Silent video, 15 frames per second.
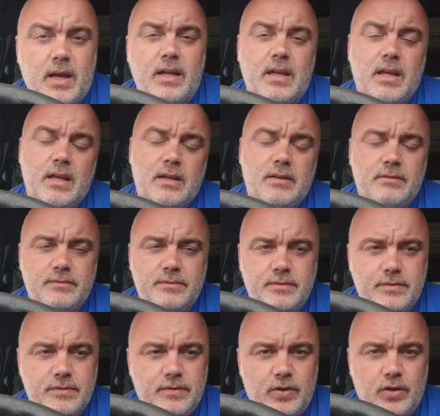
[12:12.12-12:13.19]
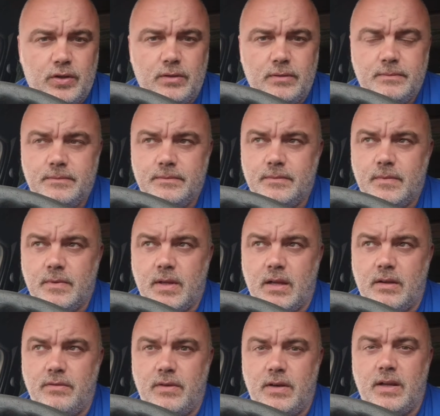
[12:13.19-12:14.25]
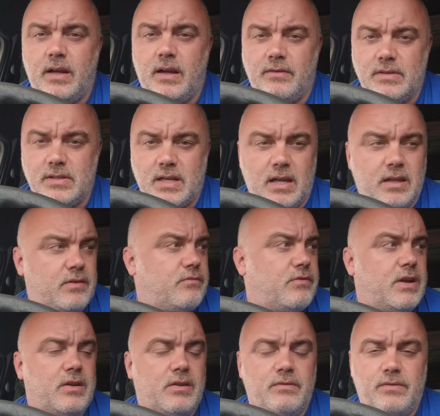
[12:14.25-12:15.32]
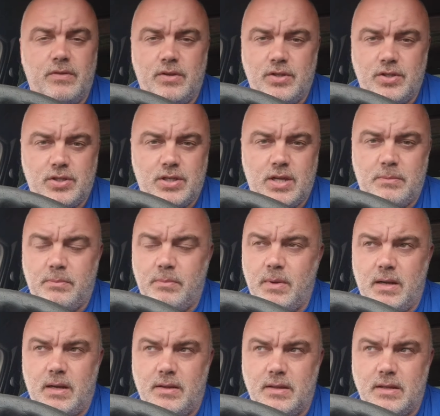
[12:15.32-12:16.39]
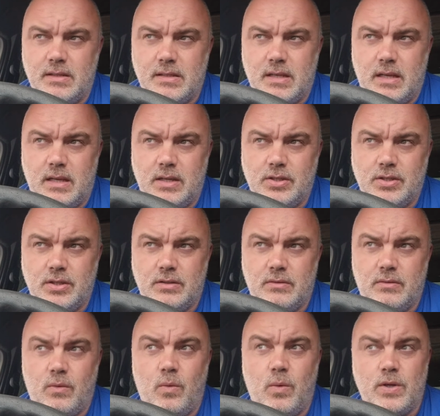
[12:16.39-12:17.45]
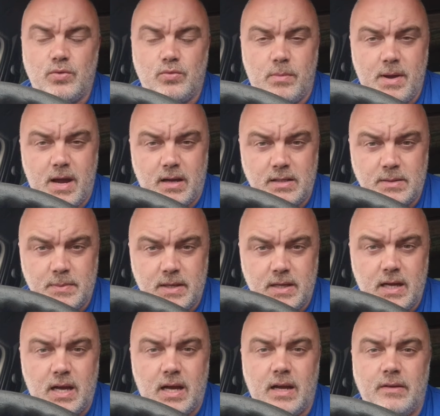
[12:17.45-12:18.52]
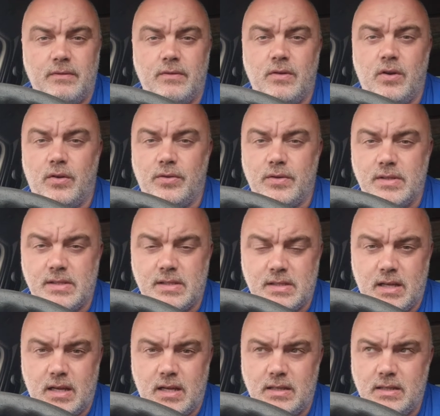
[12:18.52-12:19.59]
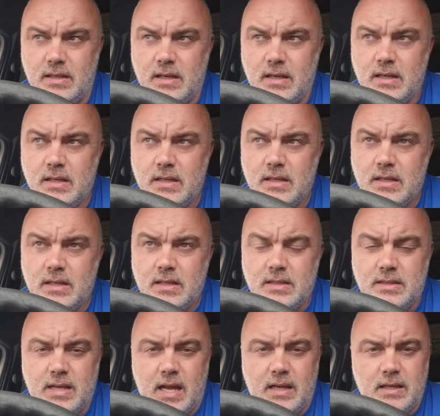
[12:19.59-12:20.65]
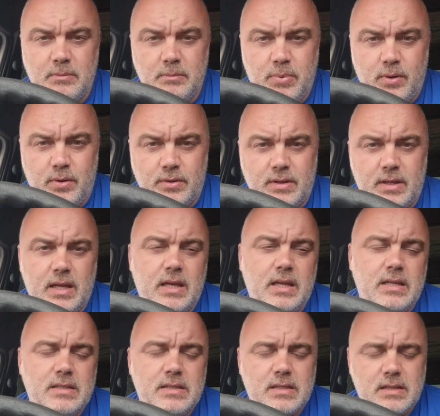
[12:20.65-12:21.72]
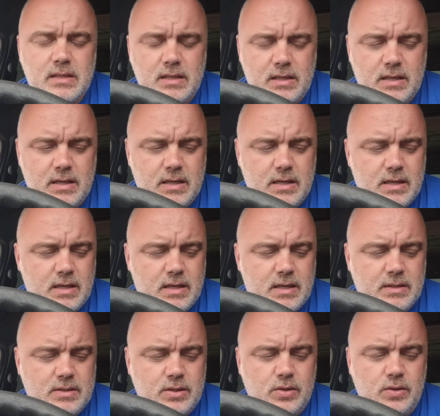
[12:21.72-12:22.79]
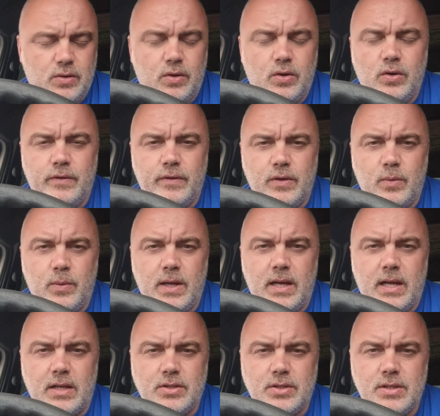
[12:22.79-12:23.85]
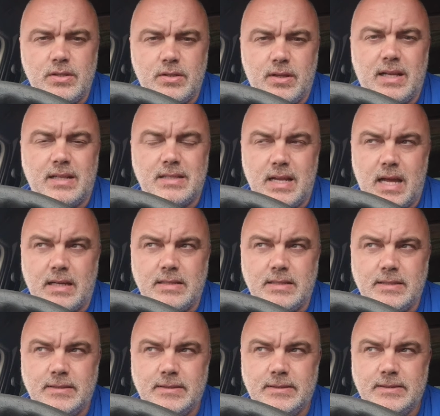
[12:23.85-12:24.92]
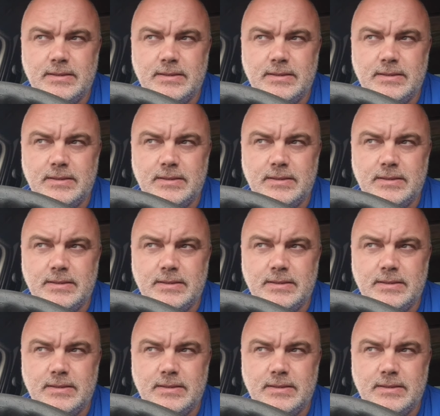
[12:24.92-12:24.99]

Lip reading: IKEA full. Thankfully I haven't started the rear conversion yet, merely the insulation, which reminds me, I've got this deadening board things to go over the wheel arches, so that's next